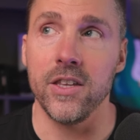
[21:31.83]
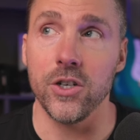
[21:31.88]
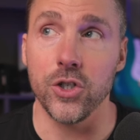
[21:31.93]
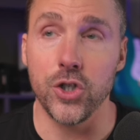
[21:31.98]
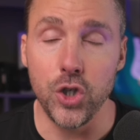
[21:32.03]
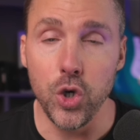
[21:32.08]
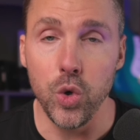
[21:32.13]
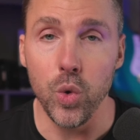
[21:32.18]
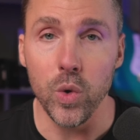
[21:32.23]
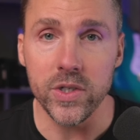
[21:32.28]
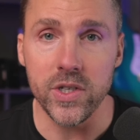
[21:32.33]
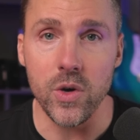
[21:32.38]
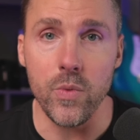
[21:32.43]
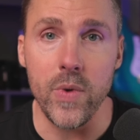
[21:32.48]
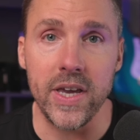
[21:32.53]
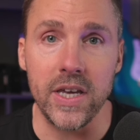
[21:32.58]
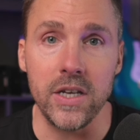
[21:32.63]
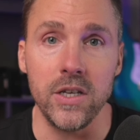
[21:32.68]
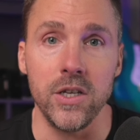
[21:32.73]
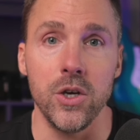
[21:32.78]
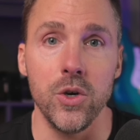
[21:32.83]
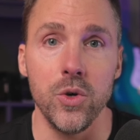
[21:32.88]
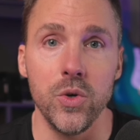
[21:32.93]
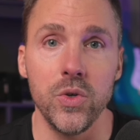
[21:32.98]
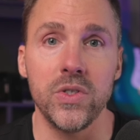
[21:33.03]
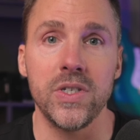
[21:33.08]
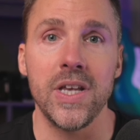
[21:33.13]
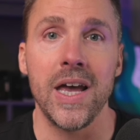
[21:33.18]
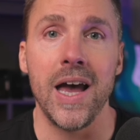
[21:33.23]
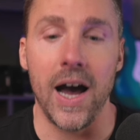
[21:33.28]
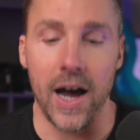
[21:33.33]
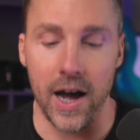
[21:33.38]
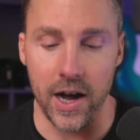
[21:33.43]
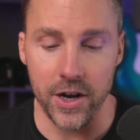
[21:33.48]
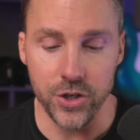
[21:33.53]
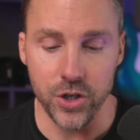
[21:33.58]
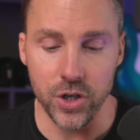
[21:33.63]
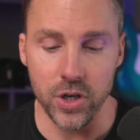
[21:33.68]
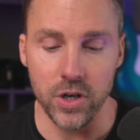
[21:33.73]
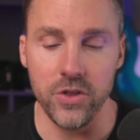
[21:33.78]
tools that we can use
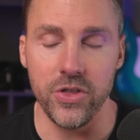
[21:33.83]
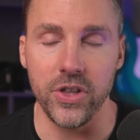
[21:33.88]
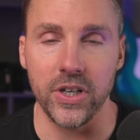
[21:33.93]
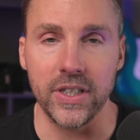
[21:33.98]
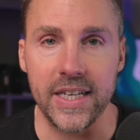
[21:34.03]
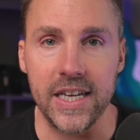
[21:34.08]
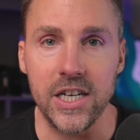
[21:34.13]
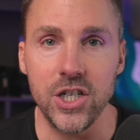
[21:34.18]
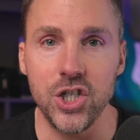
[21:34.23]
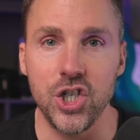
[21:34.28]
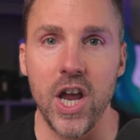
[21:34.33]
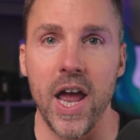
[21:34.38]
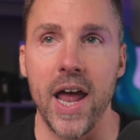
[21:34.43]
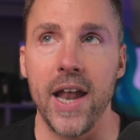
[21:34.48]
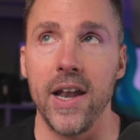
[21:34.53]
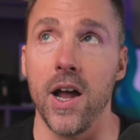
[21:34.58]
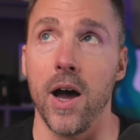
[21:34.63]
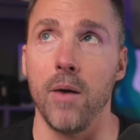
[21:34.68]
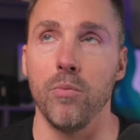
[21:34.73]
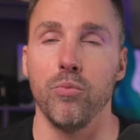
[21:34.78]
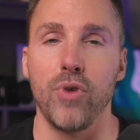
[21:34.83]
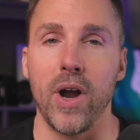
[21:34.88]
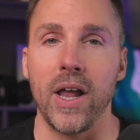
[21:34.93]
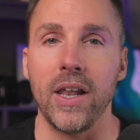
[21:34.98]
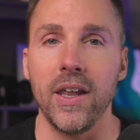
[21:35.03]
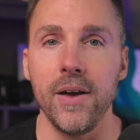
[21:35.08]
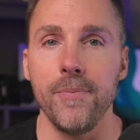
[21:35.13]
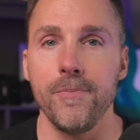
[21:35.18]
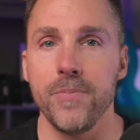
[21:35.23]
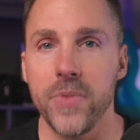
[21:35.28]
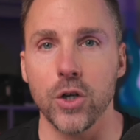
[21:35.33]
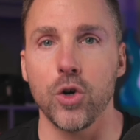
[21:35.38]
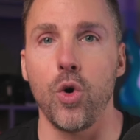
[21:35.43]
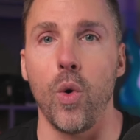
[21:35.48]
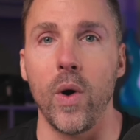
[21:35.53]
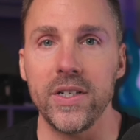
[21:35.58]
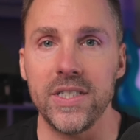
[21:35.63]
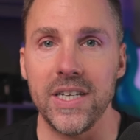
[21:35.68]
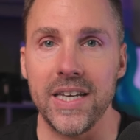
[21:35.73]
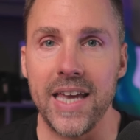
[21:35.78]
under the lead gen umbrella that are
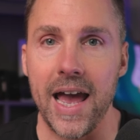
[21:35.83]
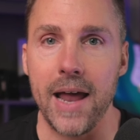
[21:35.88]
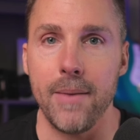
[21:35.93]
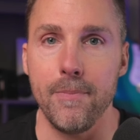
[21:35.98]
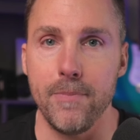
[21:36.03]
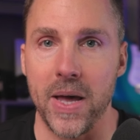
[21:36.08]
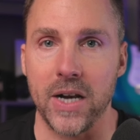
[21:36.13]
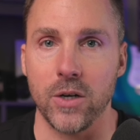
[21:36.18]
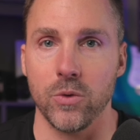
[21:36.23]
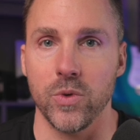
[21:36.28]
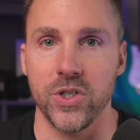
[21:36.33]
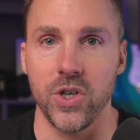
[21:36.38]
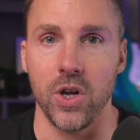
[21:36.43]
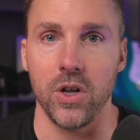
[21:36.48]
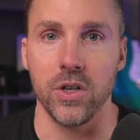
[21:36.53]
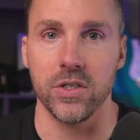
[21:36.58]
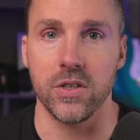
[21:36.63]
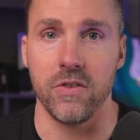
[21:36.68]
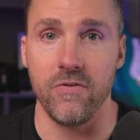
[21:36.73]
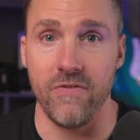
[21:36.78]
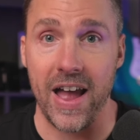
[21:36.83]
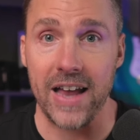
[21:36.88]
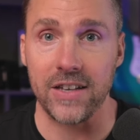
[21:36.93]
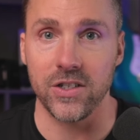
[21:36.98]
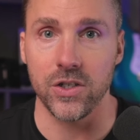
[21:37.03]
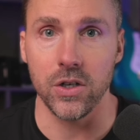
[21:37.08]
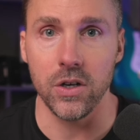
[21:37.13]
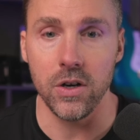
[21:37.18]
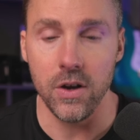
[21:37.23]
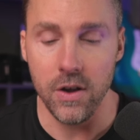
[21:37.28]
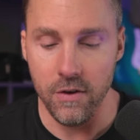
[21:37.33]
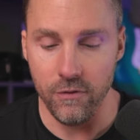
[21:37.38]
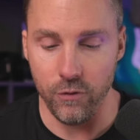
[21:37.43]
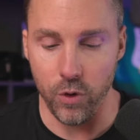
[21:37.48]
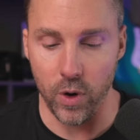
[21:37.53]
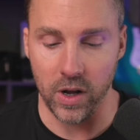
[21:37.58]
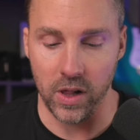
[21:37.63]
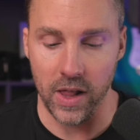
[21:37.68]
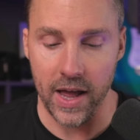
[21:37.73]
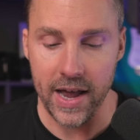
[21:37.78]
going to get better results faster
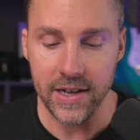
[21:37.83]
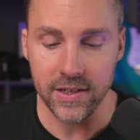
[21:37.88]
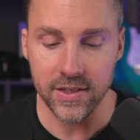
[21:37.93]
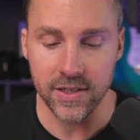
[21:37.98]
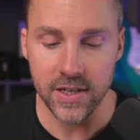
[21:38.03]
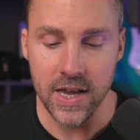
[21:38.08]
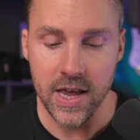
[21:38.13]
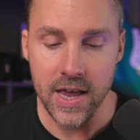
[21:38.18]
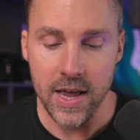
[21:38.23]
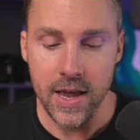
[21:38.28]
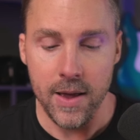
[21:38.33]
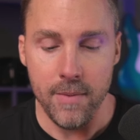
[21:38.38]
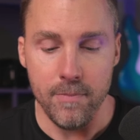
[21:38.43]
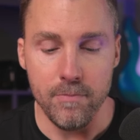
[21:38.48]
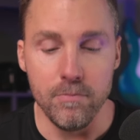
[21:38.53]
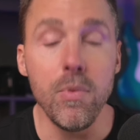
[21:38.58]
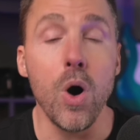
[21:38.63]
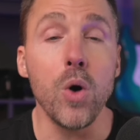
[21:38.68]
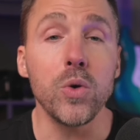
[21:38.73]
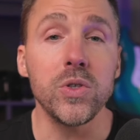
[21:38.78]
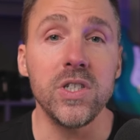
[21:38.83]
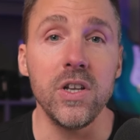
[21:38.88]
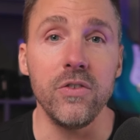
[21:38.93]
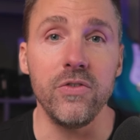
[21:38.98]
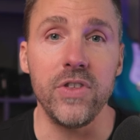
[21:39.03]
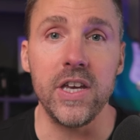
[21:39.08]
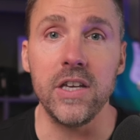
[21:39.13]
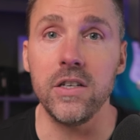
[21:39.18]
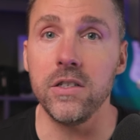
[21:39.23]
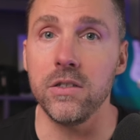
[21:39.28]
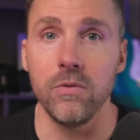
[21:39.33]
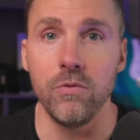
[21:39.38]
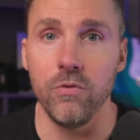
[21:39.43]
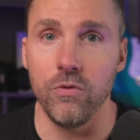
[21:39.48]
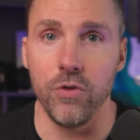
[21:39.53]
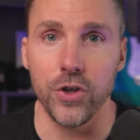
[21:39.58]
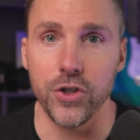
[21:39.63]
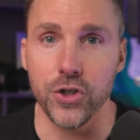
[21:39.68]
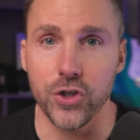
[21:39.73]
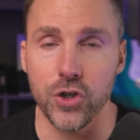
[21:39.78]
for clients. Most of these,
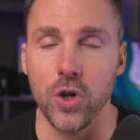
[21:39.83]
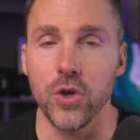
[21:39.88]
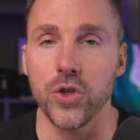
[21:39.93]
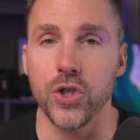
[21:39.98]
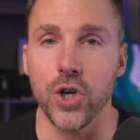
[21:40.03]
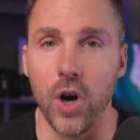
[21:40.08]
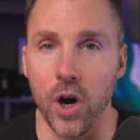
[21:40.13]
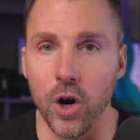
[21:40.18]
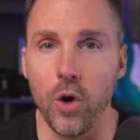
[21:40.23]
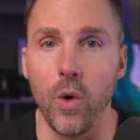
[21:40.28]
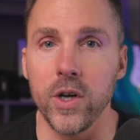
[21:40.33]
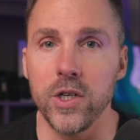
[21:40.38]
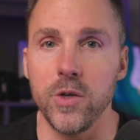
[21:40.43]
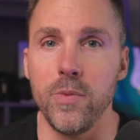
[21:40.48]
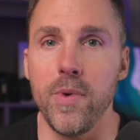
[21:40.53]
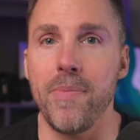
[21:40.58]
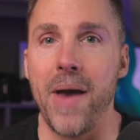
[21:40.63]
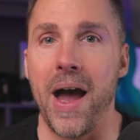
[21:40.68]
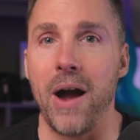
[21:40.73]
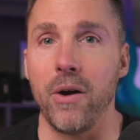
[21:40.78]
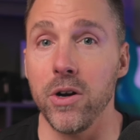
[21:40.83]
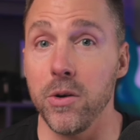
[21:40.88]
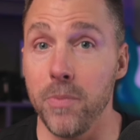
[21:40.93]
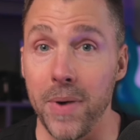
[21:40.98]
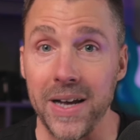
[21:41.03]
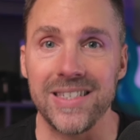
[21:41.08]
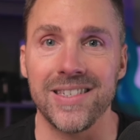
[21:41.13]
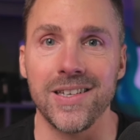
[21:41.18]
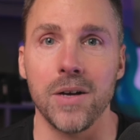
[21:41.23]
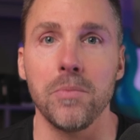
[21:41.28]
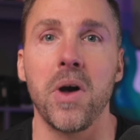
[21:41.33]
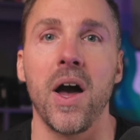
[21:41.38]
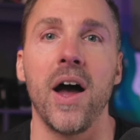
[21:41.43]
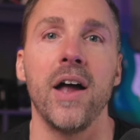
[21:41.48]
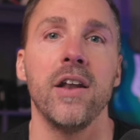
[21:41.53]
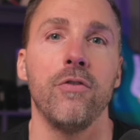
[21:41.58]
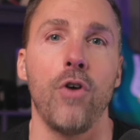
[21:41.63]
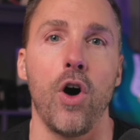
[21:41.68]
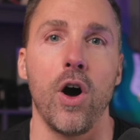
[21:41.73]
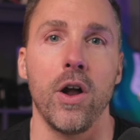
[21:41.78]
full disclosure, are going to be powered by some
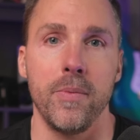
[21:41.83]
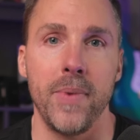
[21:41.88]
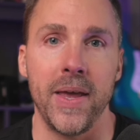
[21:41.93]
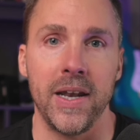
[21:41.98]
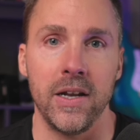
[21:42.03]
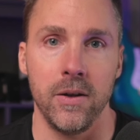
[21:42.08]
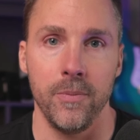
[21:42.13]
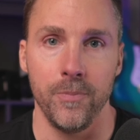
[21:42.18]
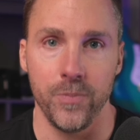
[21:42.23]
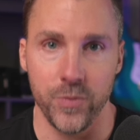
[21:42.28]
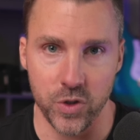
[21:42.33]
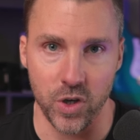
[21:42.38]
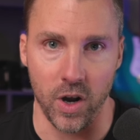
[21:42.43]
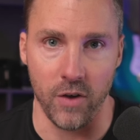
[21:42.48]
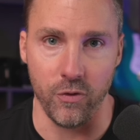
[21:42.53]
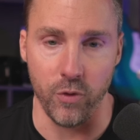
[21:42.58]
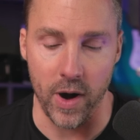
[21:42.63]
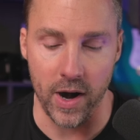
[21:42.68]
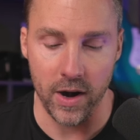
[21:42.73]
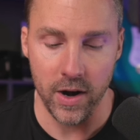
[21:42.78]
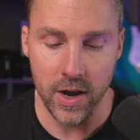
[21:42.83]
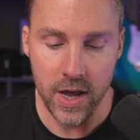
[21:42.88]
kind of automated software.